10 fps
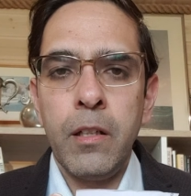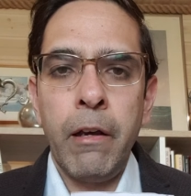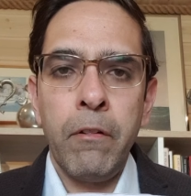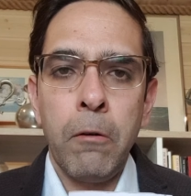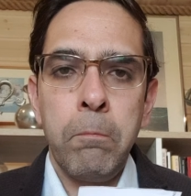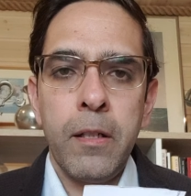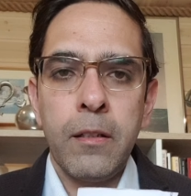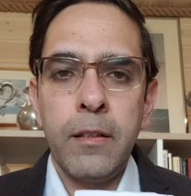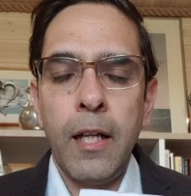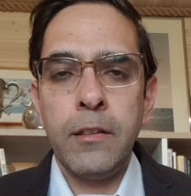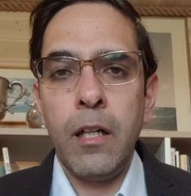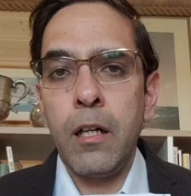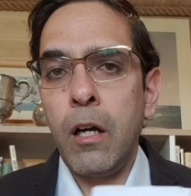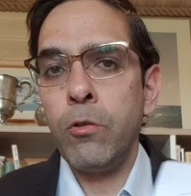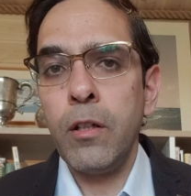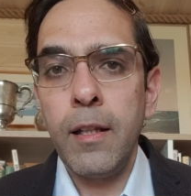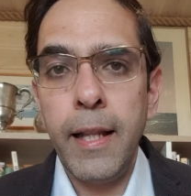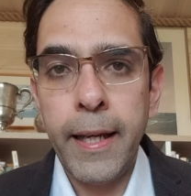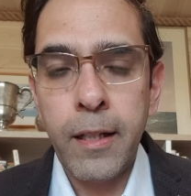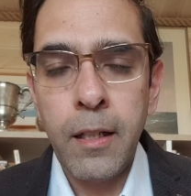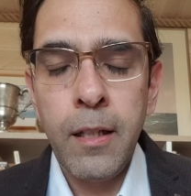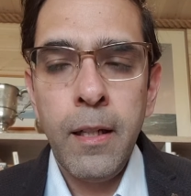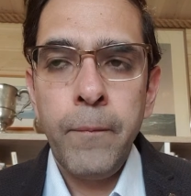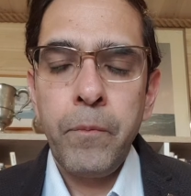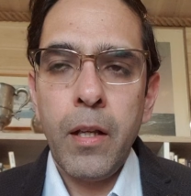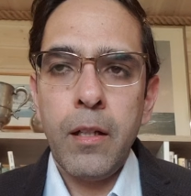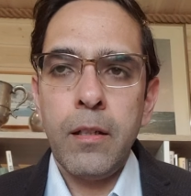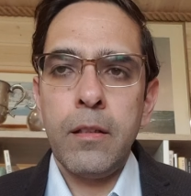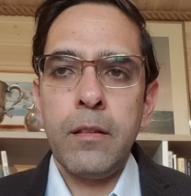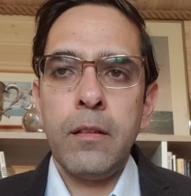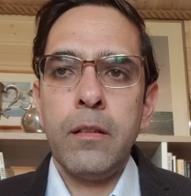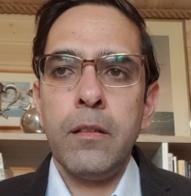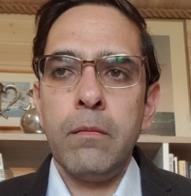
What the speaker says: development that's around a lake, and